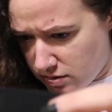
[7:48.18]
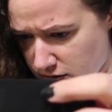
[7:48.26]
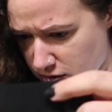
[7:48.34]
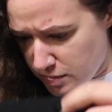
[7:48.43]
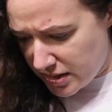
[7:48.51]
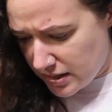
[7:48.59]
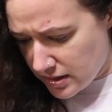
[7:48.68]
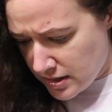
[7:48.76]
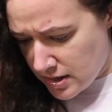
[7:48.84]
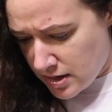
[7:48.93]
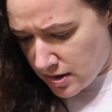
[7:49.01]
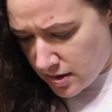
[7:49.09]
a little bit.
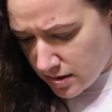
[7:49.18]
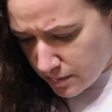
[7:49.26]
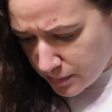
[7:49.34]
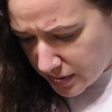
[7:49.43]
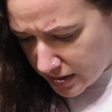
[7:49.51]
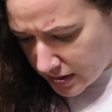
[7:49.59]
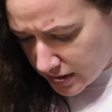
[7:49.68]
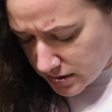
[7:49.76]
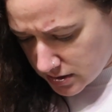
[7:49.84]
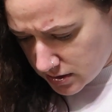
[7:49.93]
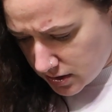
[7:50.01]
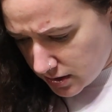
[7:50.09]

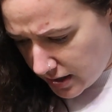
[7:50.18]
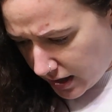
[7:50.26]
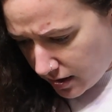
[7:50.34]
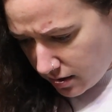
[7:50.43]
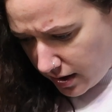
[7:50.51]
But yeah,